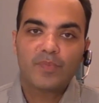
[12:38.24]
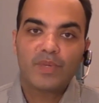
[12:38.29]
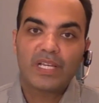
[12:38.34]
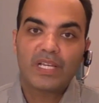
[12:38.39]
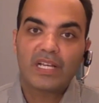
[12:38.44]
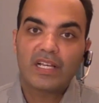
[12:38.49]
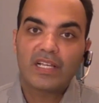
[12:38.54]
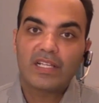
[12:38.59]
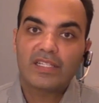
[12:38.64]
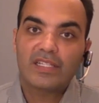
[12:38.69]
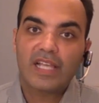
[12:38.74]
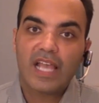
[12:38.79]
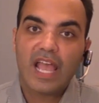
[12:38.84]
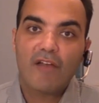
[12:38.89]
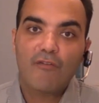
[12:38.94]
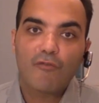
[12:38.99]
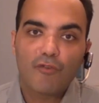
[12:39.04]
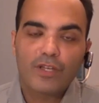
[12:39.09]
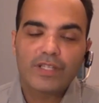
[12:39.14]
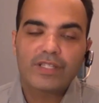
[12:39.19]
because
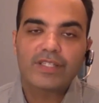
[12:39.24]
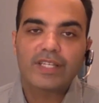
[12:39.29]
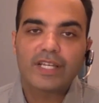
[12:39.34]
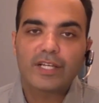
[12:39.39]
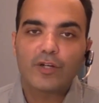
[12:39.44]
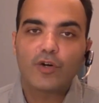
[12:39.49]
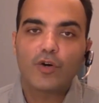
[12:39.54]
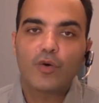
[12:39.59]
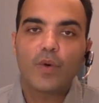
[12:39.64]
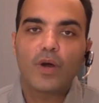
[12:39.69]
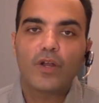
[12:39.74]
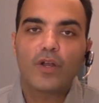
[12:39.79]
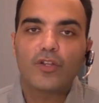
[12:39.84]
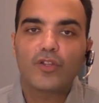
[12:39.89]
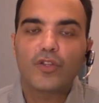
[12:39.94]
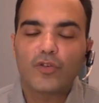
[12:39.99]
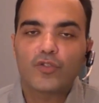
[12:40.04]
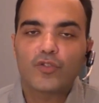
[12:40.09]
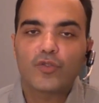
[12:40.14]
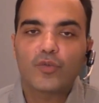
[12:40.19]
every single one
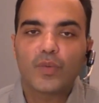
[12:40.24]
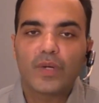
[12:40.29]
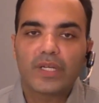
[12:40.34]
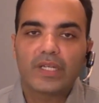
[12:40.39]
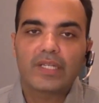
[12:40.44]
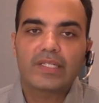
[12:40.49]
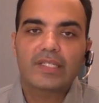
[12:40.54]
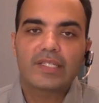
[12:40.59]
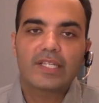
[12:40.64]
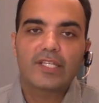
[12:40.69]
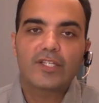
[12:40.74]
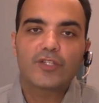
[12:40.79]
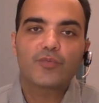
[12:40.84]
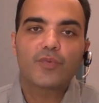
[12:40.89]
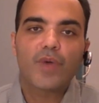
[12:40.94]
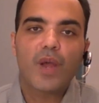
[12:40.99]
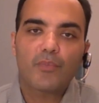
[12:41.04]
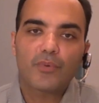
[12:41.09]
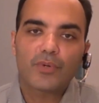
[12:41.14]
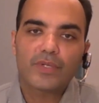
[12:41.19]
of those witnesses
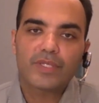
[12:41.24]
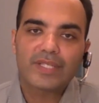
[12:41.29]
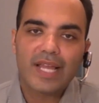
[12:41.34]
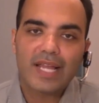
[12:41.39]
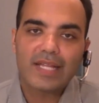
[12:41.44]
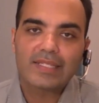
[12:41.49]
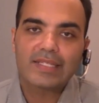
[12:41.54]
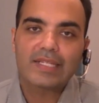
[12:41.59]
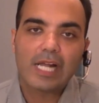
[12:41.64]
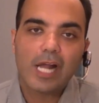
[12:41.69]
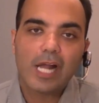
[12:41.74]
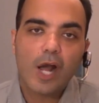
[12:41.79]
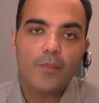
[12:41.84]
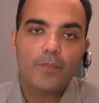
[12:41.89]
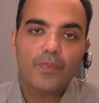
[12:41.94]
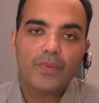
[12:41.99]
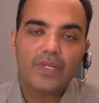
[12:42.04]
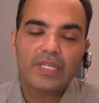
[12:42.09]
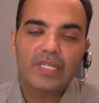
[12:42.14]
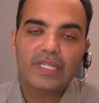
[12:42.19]
represents a
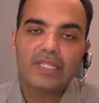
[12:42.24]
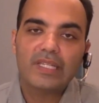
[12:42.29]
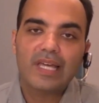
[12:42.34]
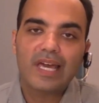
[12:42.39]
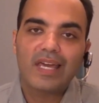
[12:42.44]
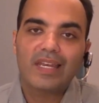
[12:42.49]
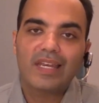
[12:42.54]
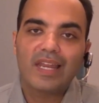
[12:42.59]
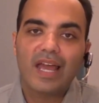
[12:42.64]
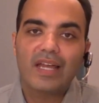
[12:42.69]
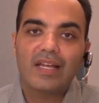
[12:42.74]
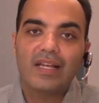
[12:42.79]
company that